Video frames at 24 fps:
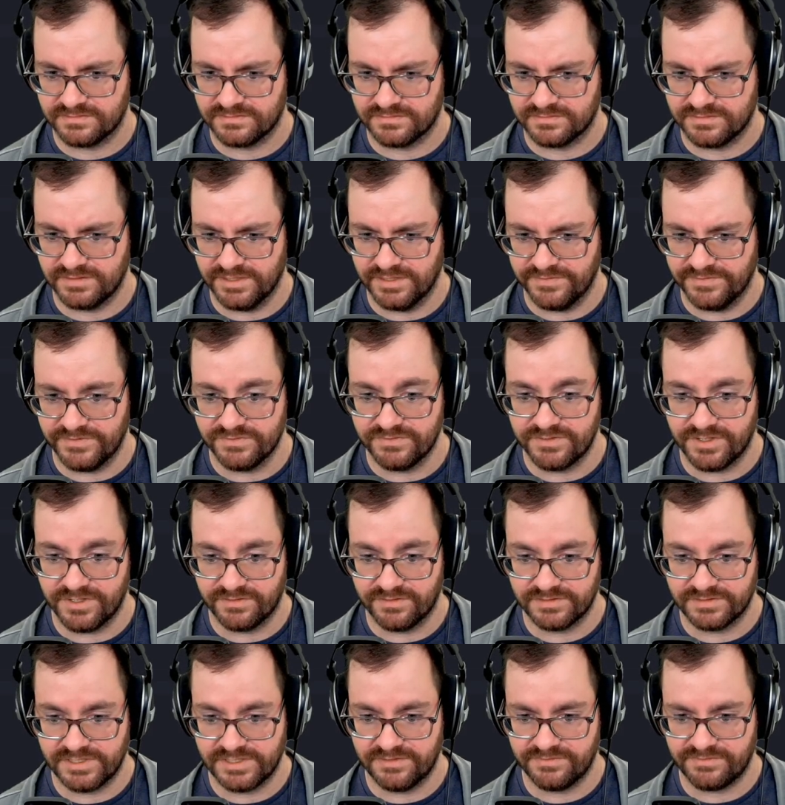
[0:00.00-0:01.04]
And if you
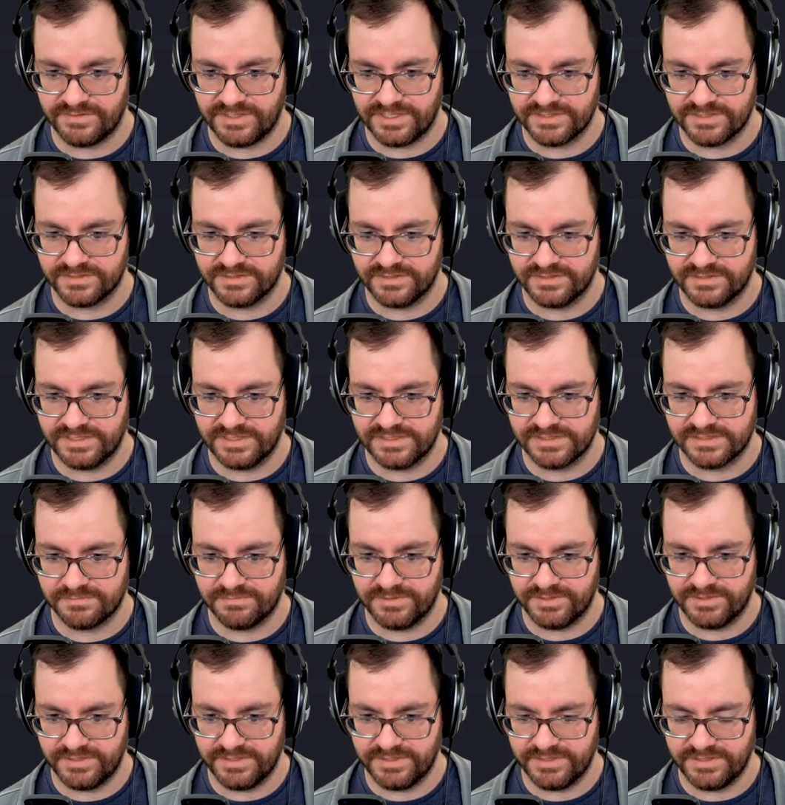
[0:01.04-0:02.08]
don't love Angela
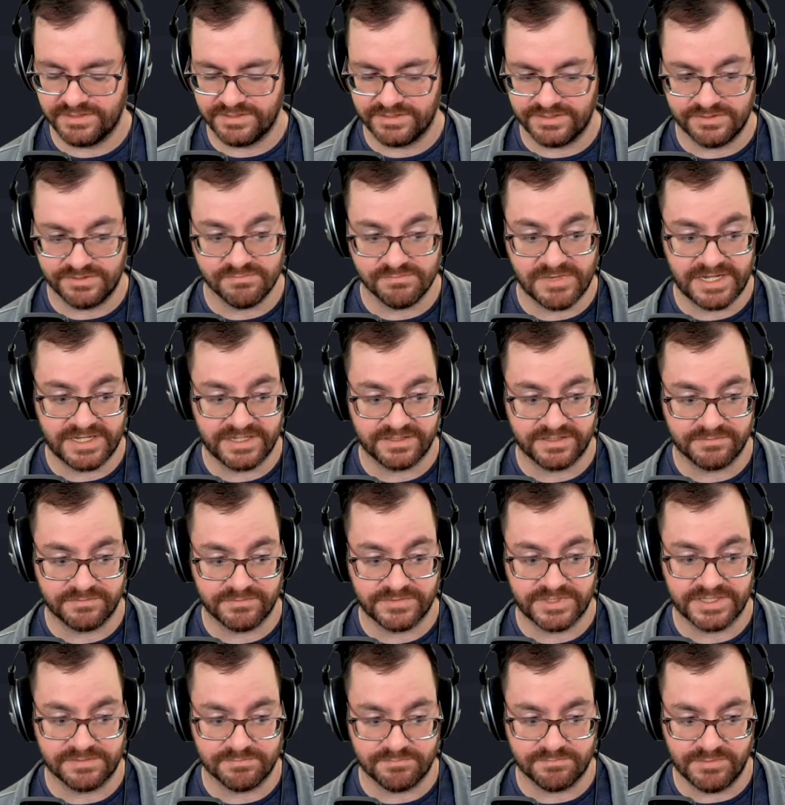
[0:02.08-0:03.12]
Lansbury, you might
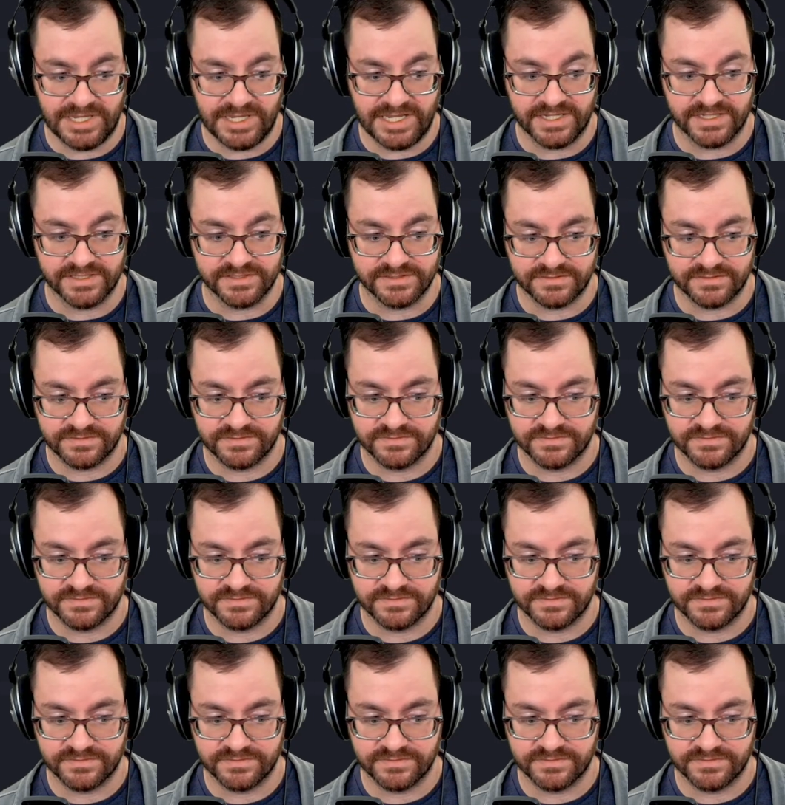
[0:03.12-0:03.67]
get banned.